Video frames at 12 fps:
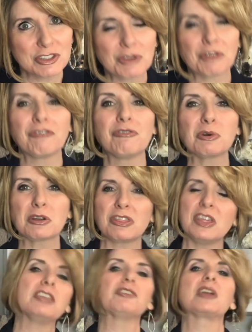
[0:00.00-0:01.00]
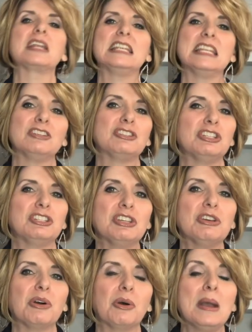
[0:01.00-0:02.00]
So the fourth thing you're going to need to
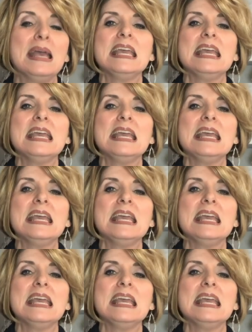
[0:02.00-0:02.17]
do